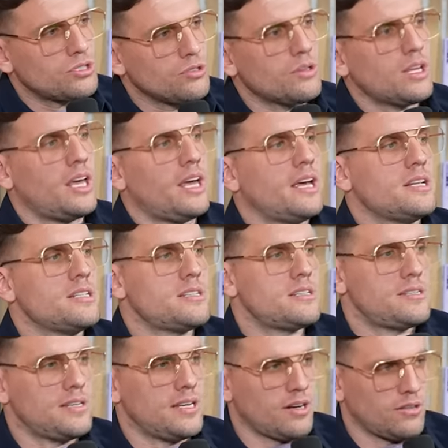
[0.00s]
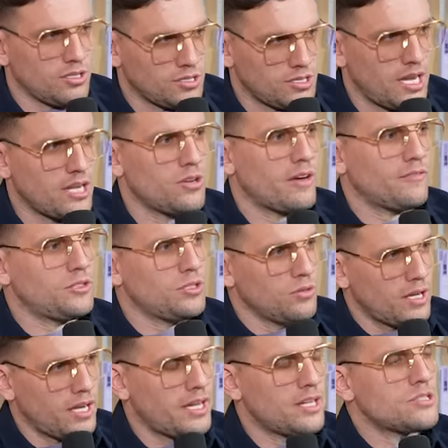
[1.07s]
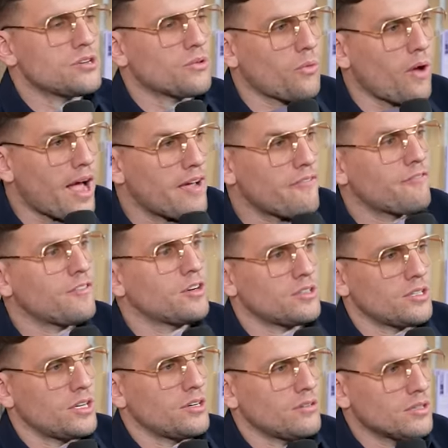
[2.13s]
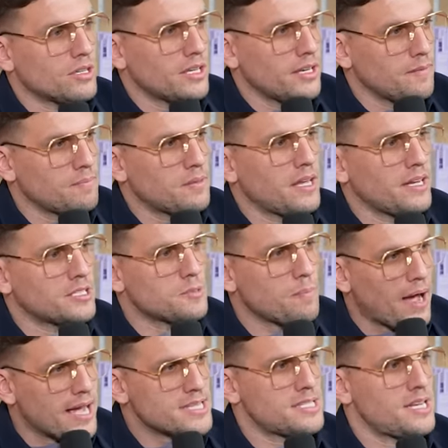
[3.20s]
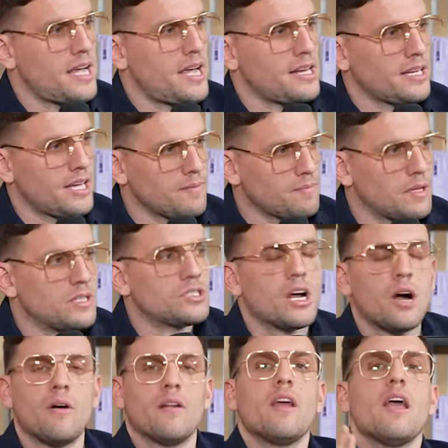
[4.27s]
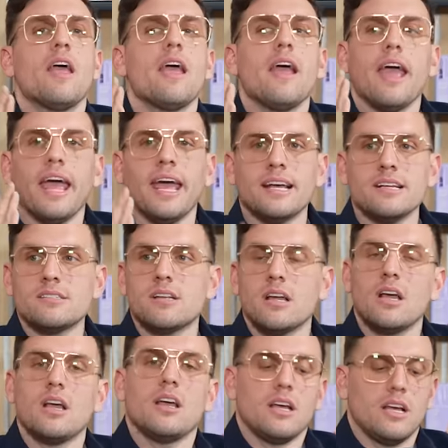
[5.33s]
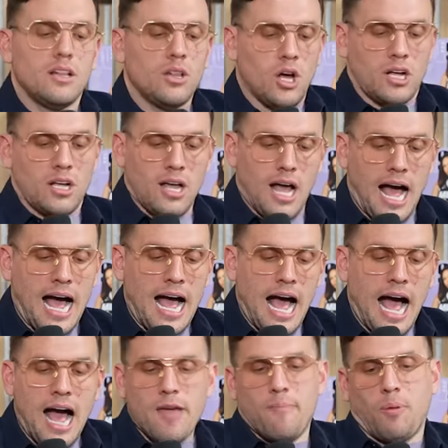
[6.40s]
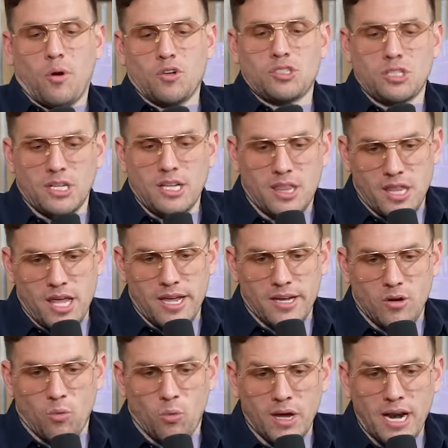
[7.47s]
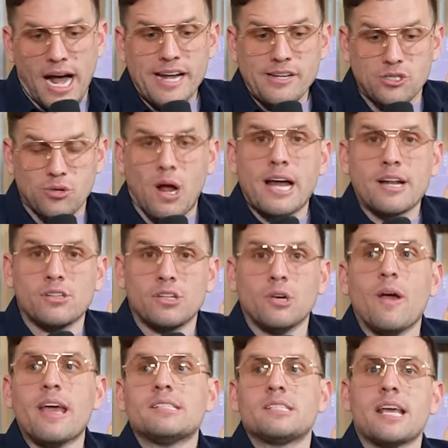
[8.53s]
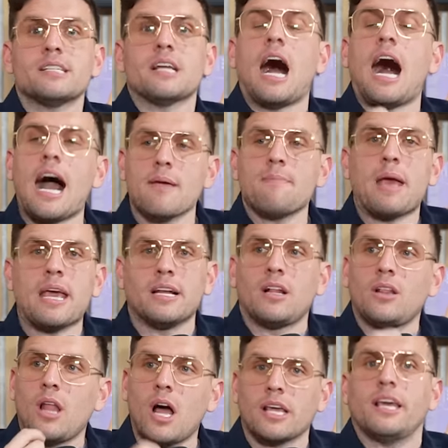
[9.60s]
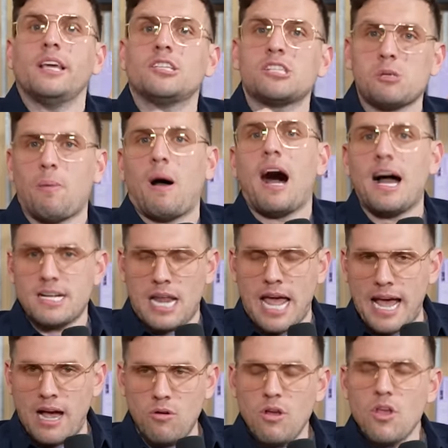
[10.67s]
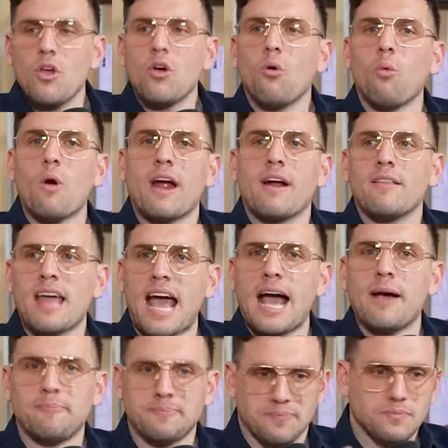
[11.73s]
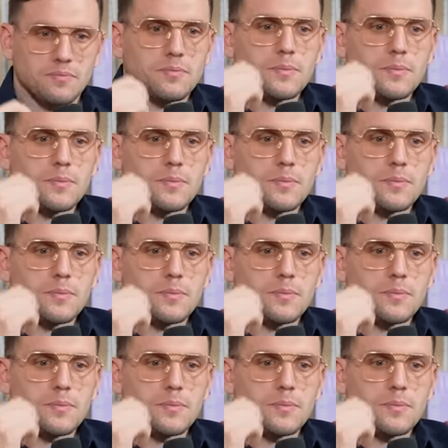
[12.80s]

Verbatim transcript: two kids, you know, you're saying you have two kids, your wife, you're you know, keep things spicy and keep things going is look, I, I personally think what I try to do is is I'm in a lucky spot now where that